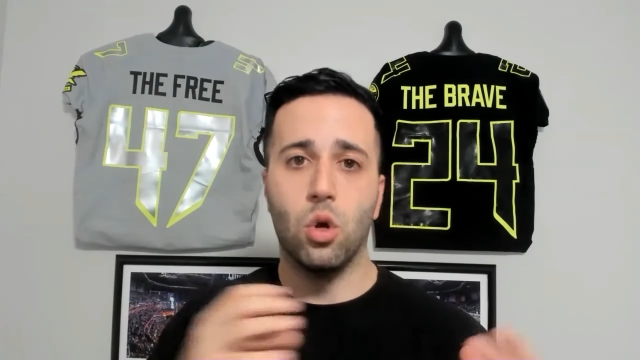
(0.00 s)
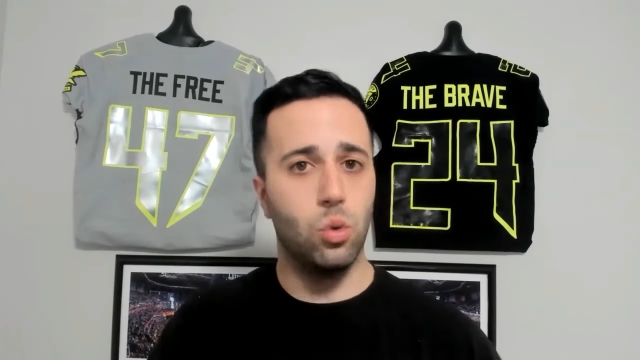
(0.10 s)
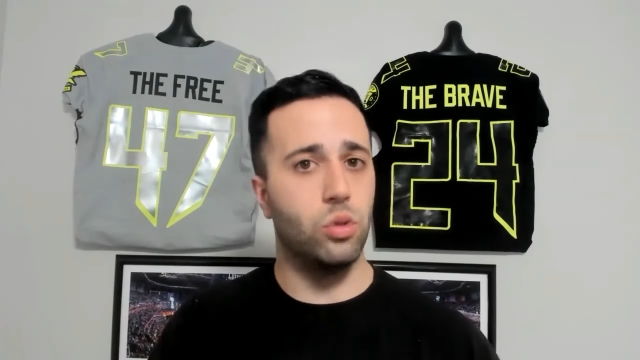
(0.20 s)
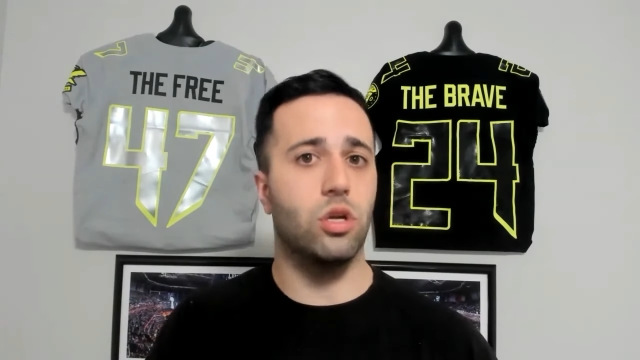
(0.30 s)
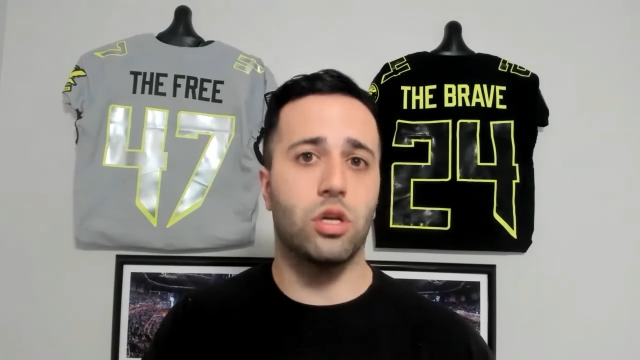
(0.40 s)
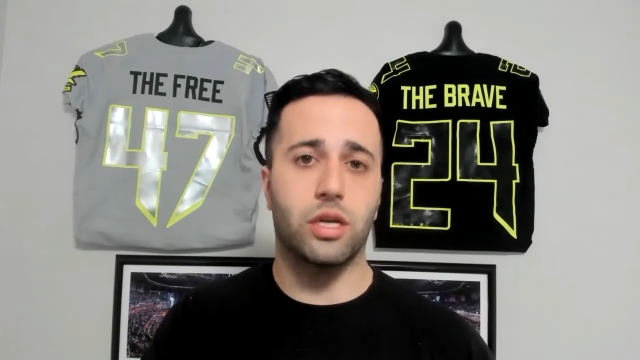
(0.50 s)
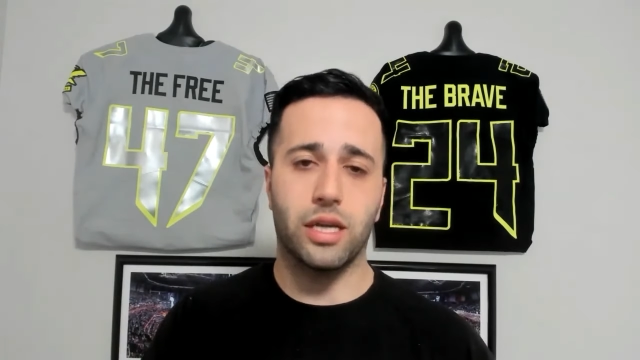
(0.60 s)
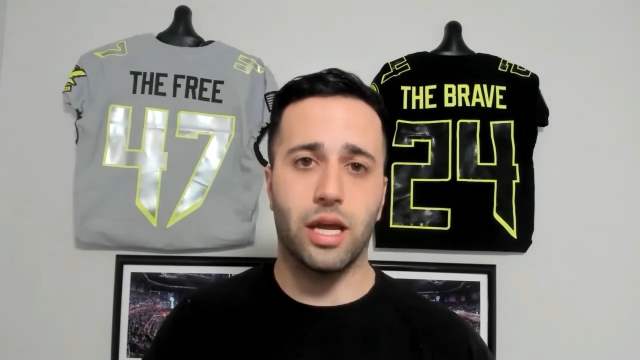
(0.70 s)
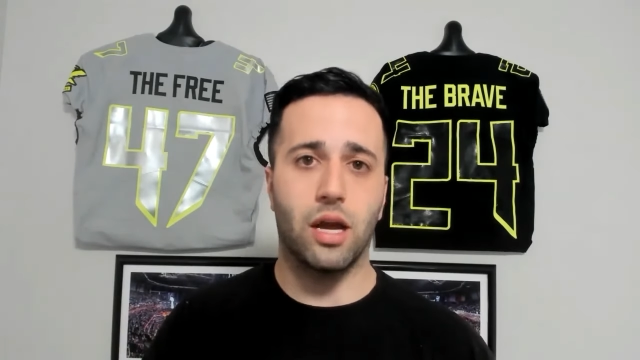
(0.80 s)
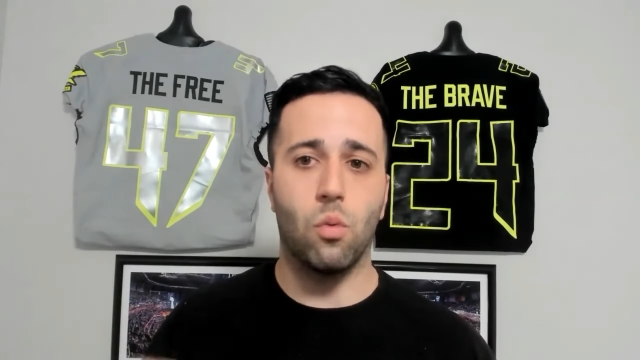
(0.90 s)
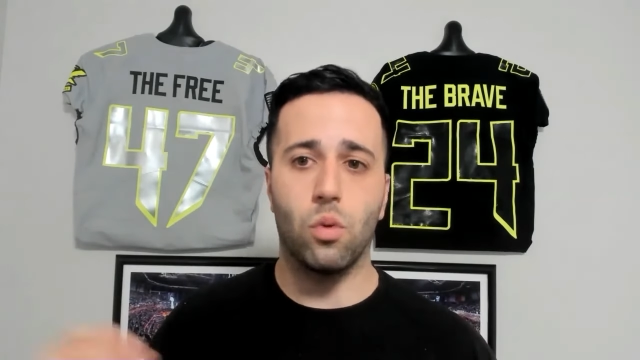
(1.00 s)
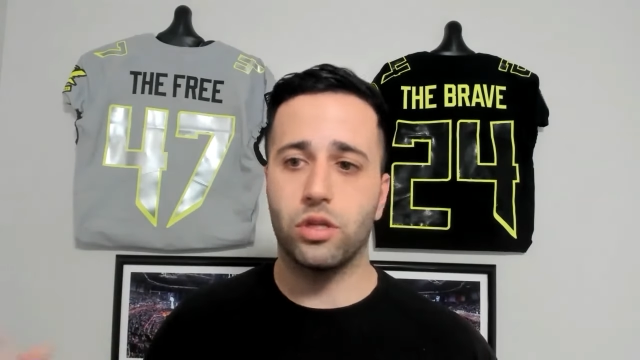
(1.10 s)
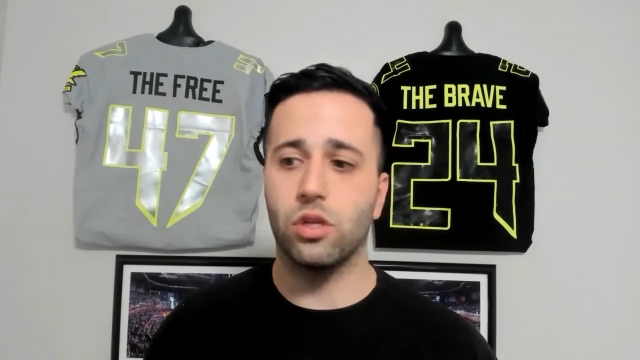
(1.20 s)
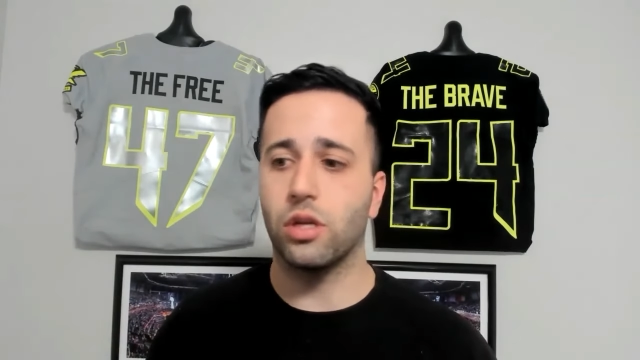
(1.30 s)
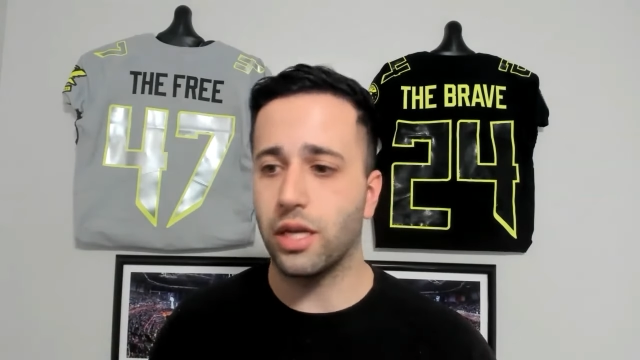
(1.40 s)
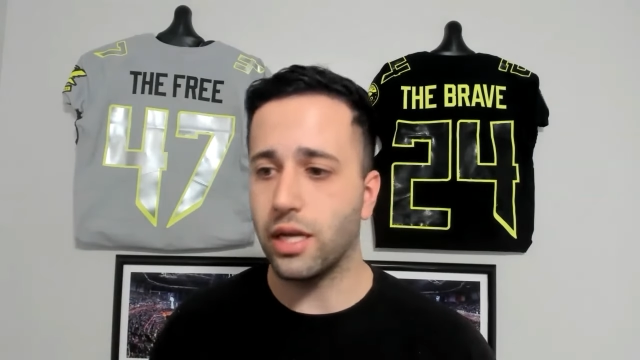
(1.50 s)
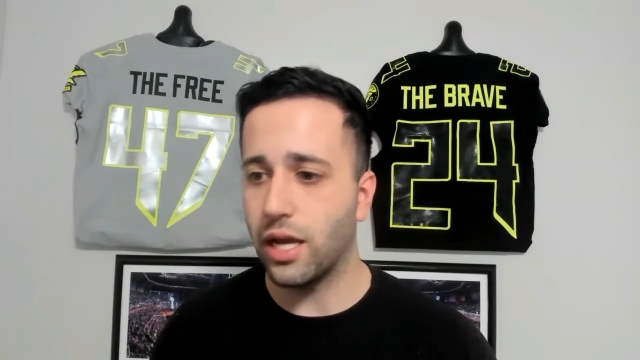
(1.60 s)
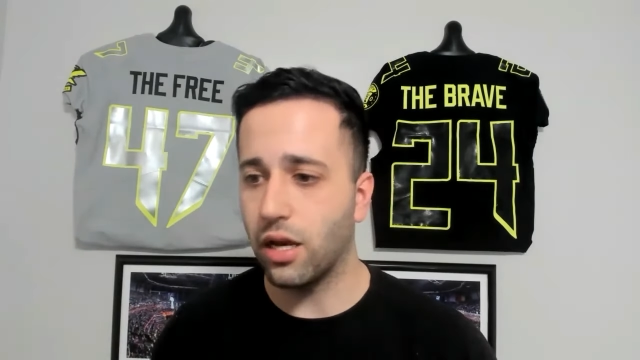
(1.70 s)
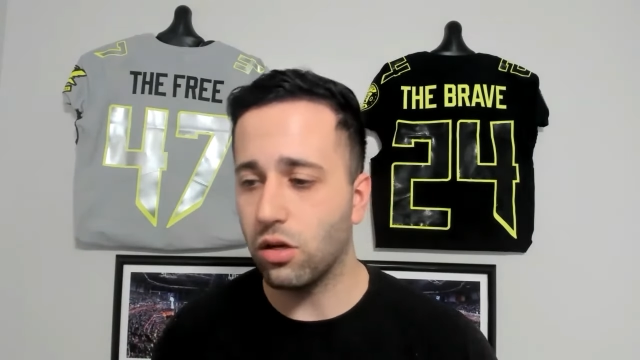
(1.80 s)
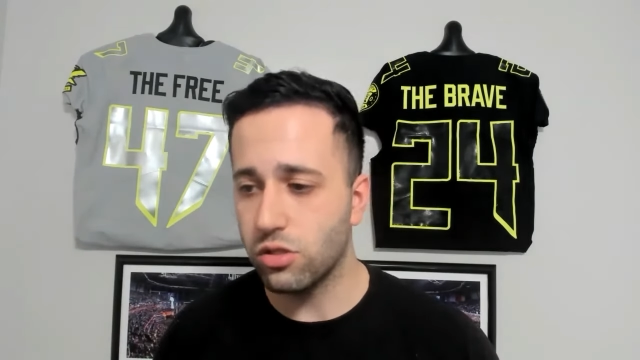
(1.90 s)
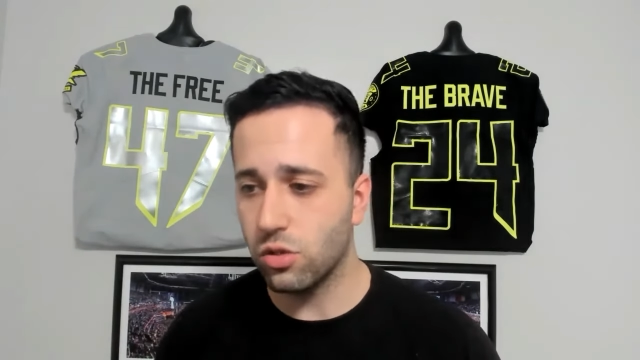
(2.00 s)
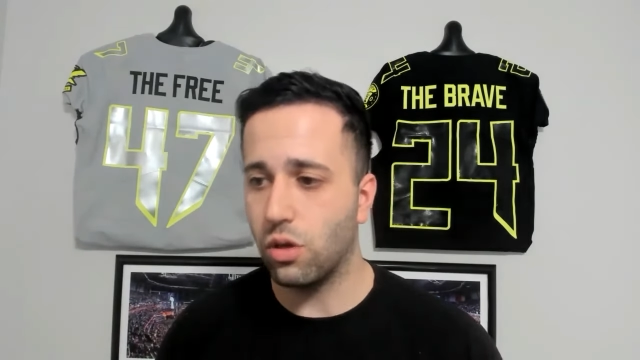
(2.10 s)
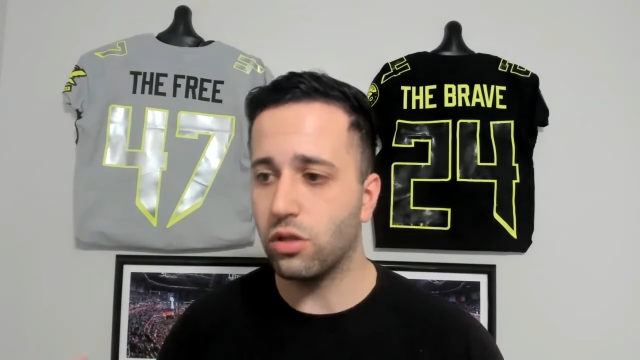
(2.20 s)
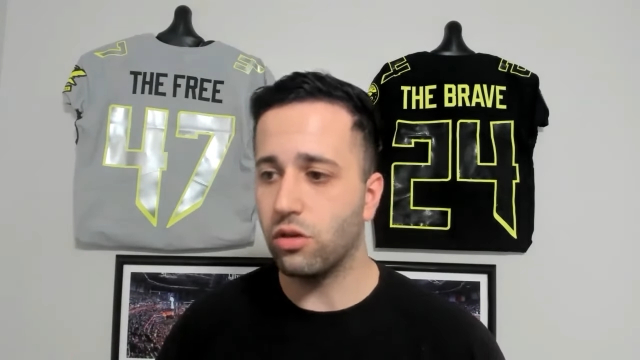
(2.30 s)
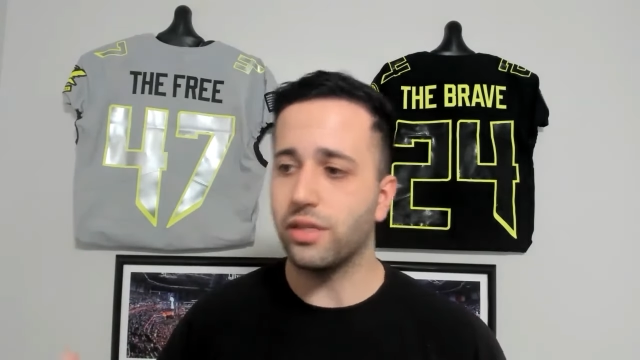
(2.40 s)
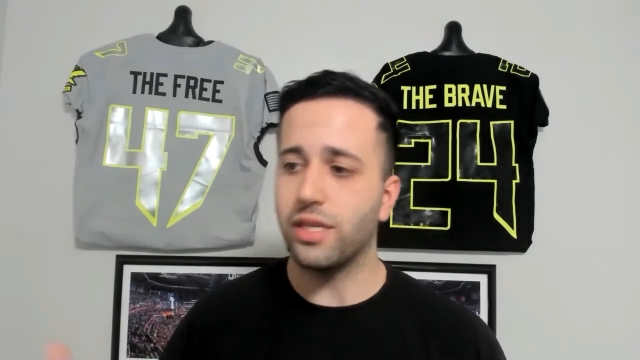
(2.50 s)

who they're looking at, what they're looking at, also on their